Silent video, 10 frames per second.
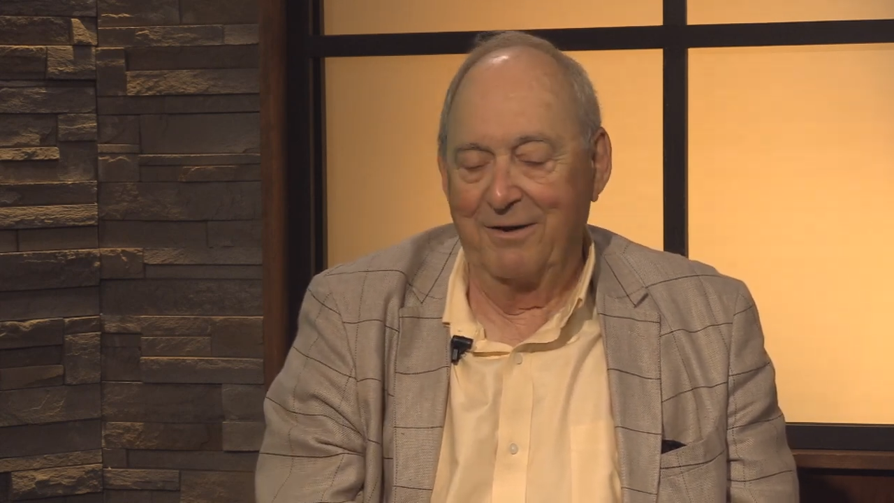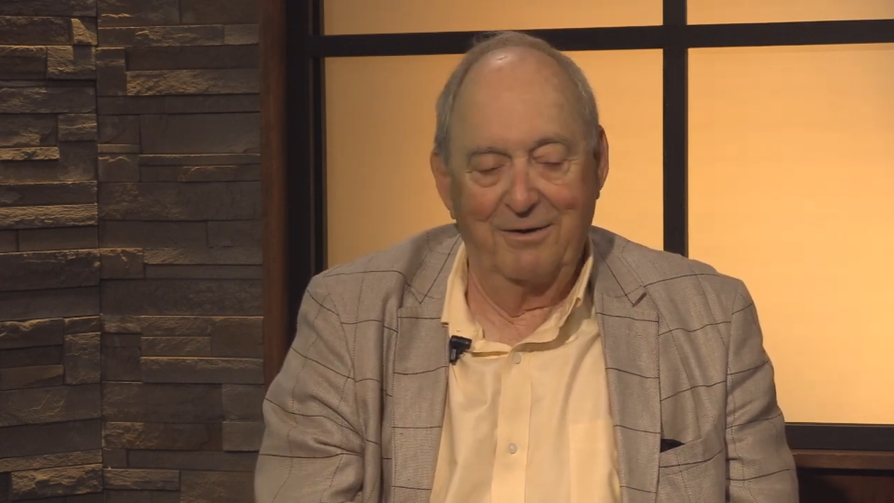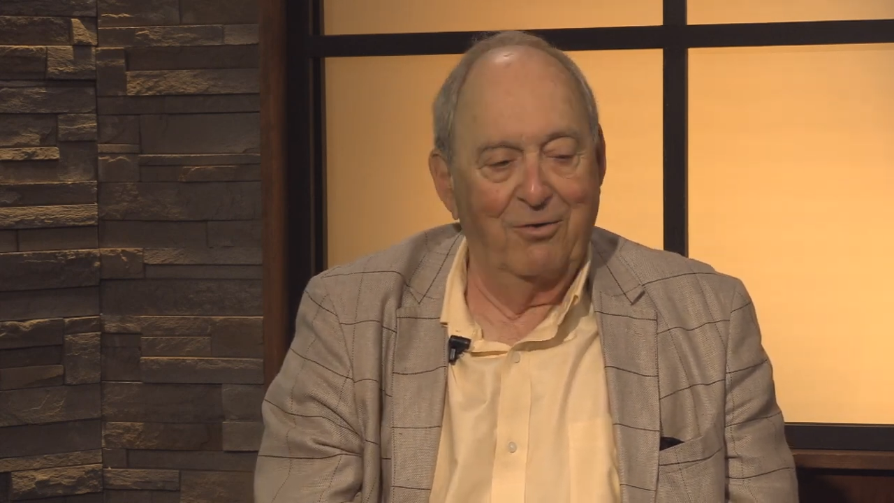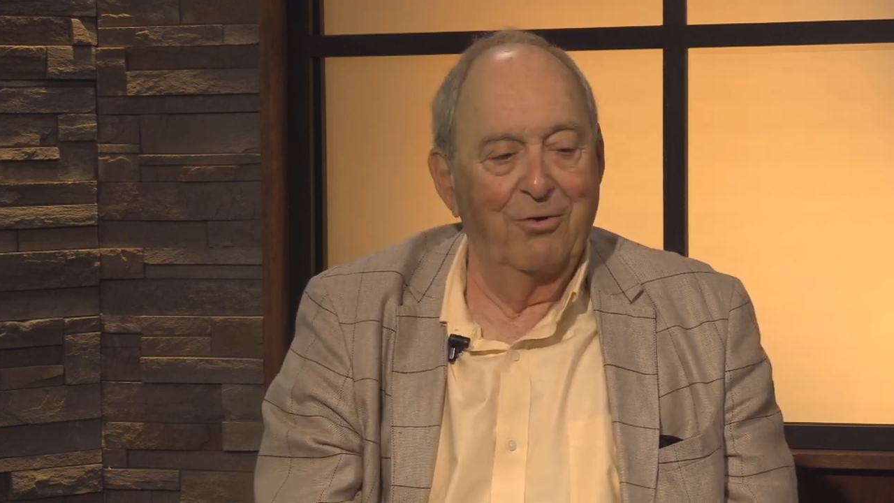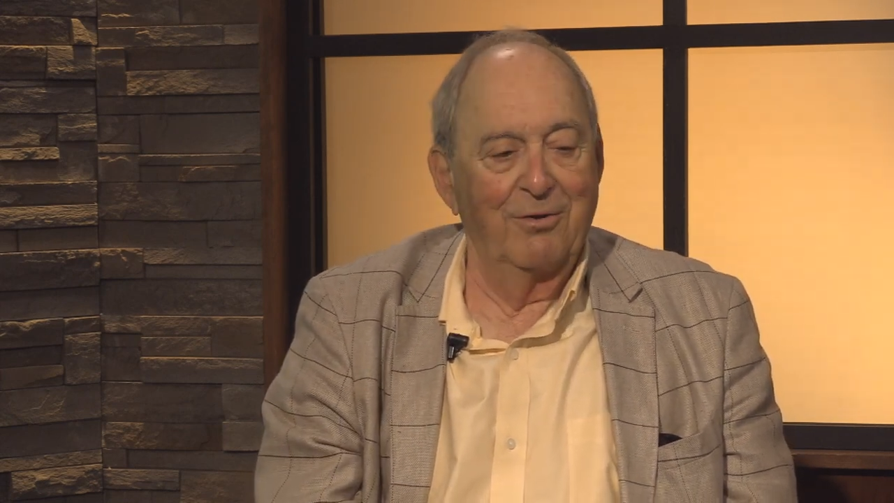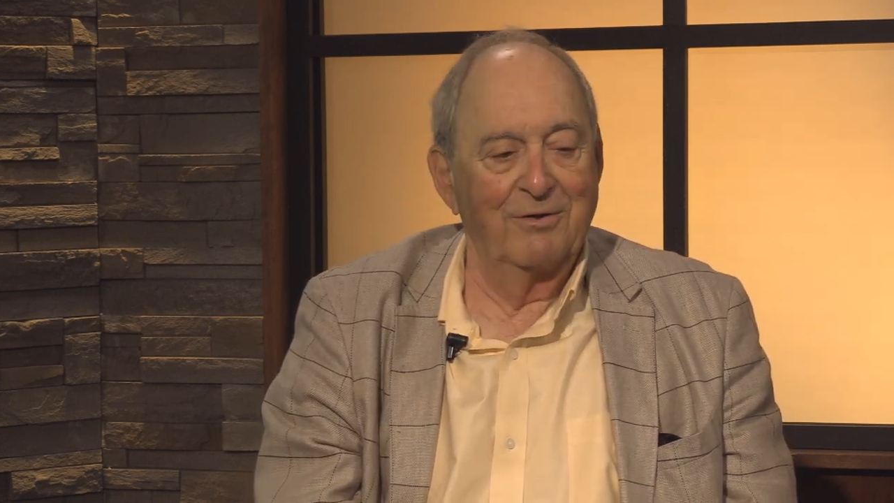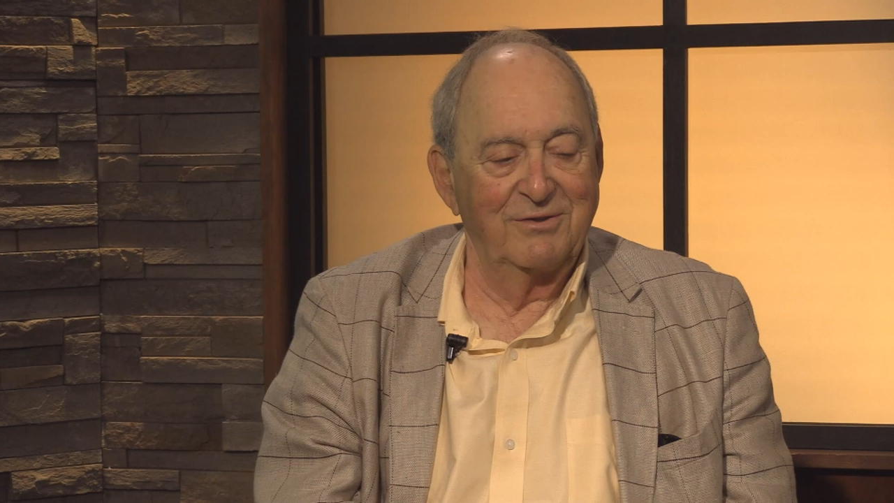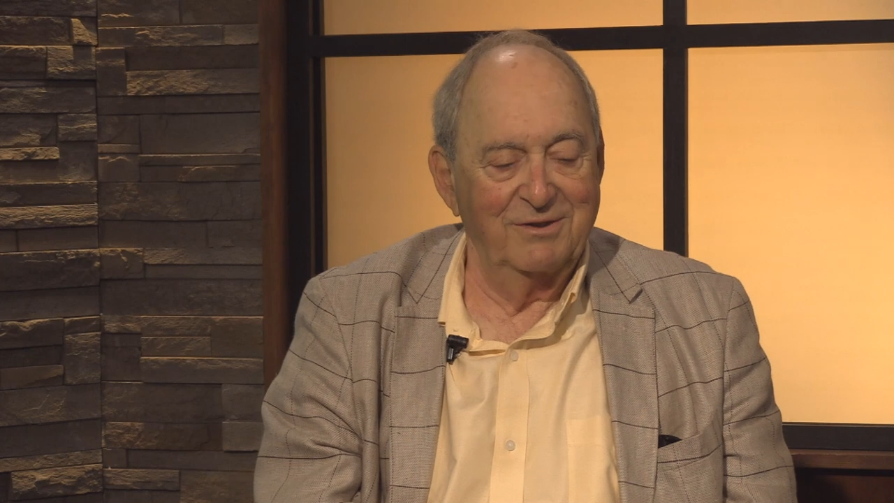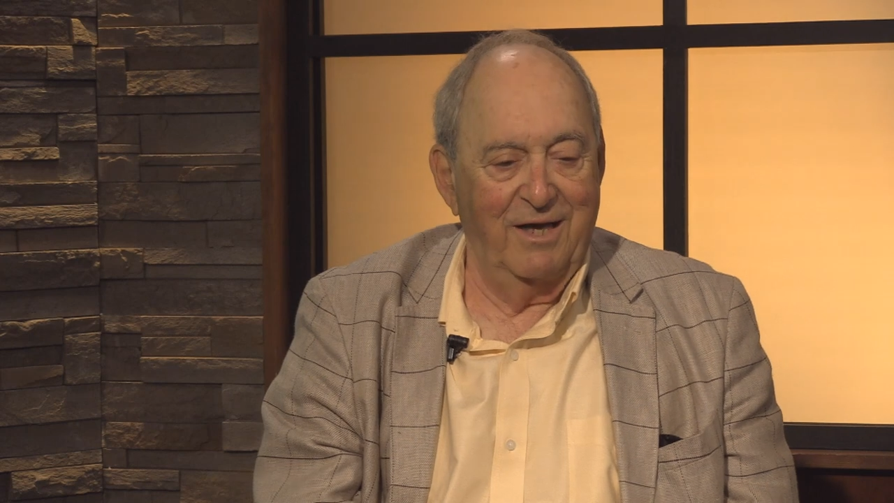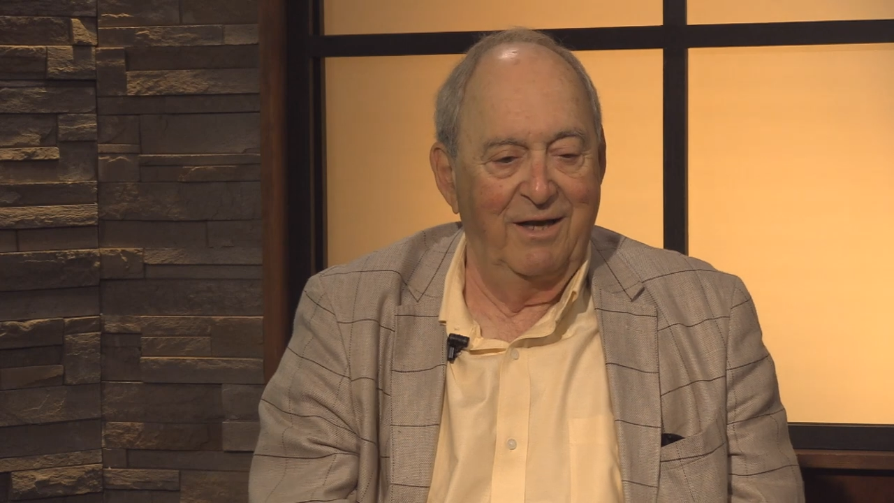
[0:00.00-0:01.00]
and a girl
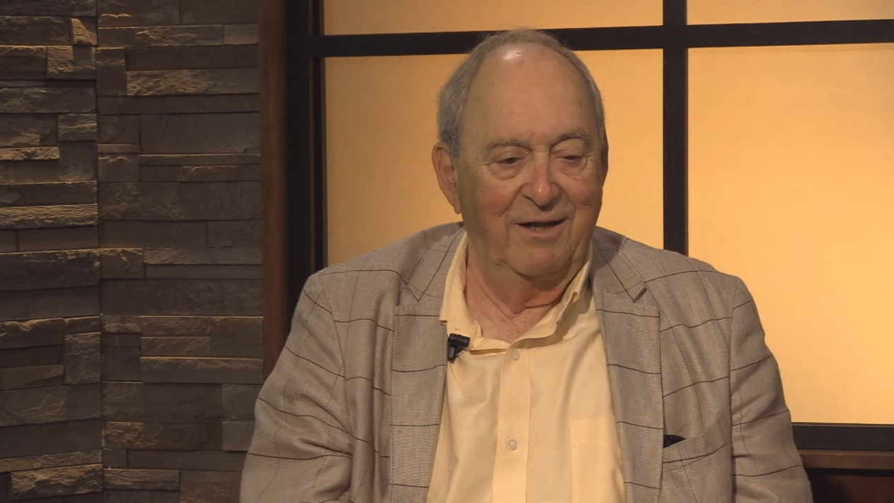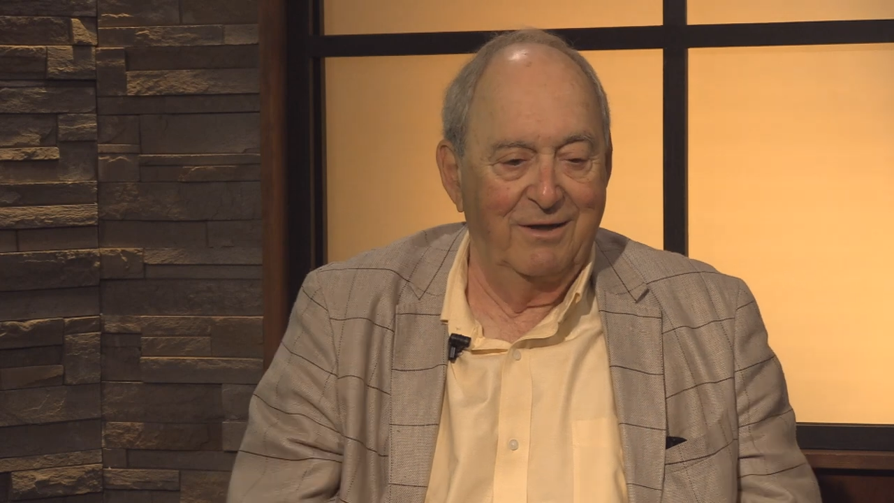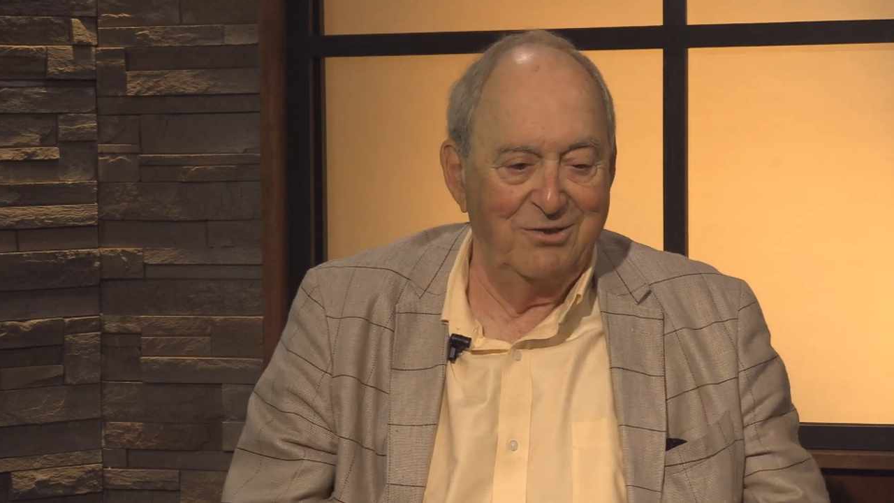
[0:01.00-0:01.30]
is skating,